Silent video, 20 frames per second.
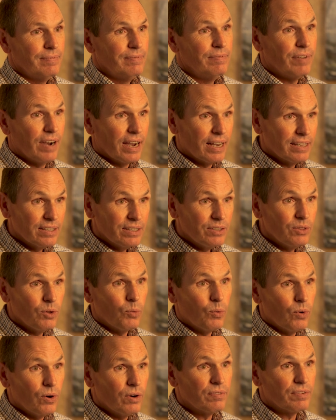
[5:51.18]
Finally, the
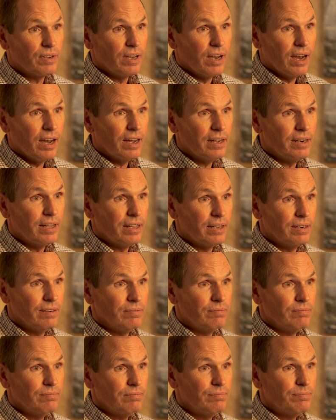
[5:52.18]
Word of God
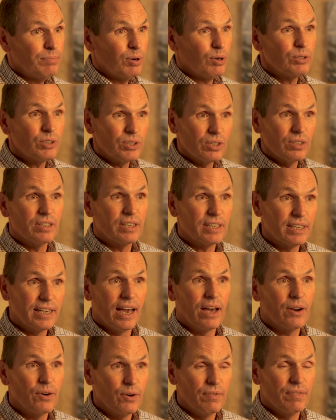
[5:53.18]
in personal
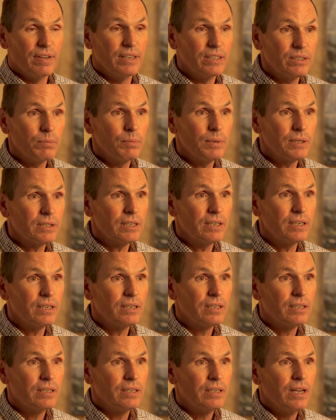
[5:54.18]
encounter of intimacy
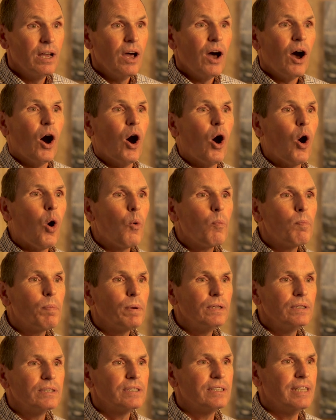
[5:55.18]

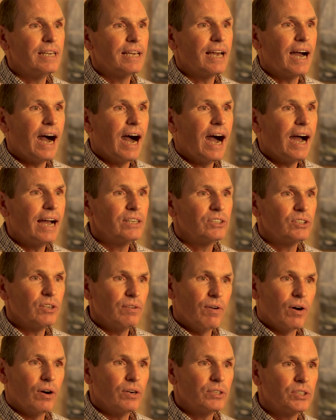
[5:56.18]
opens the eyes
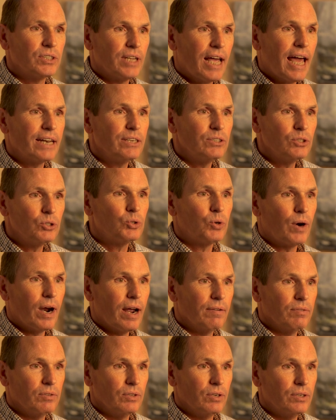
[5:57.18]
of our saddened
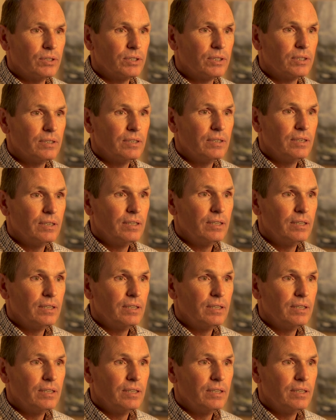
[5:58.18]
travelers,